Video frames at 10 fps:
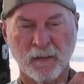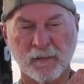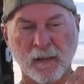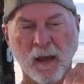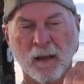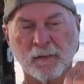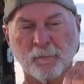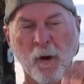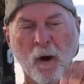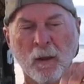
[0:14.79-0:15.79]
It's got a
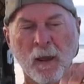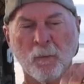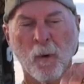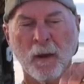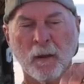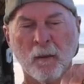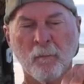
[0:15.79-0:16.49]
small lead weight in the